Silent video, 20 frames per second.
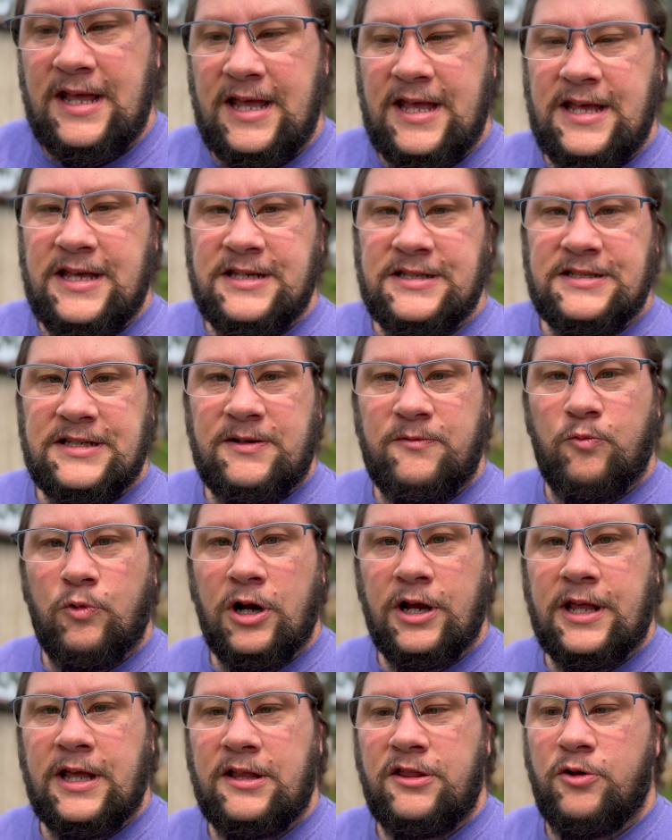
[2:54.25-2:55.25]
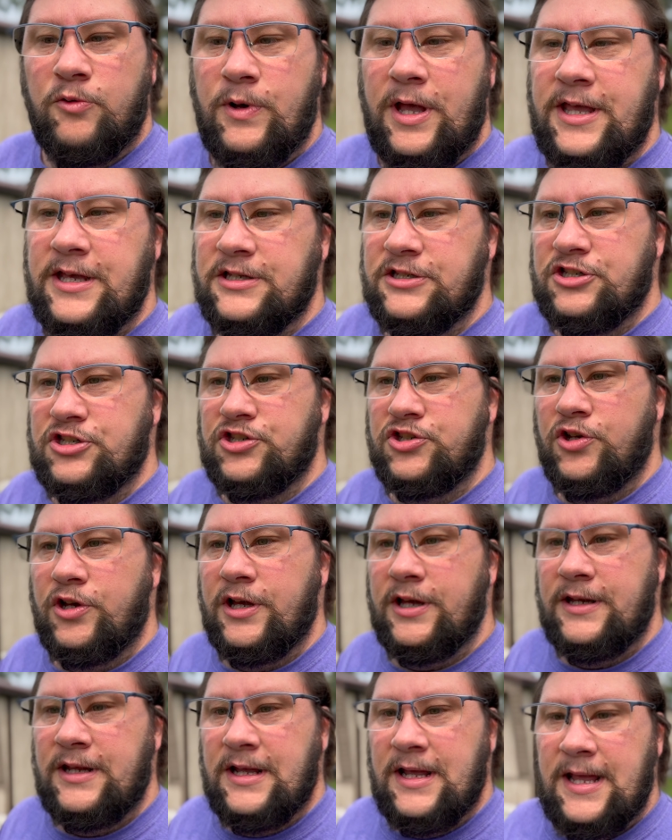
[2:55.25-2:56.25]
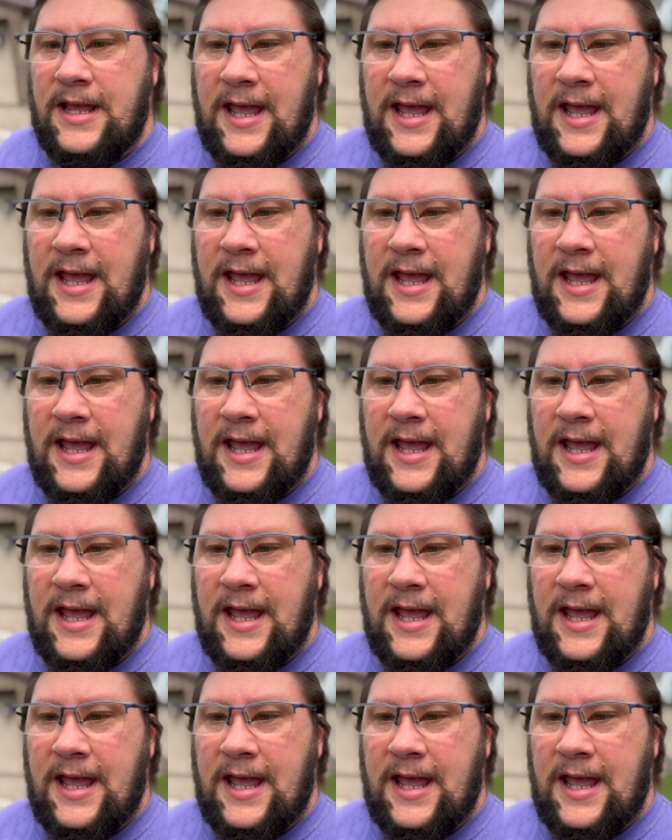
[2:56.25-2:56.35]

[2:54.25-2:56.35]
isn't working the way it should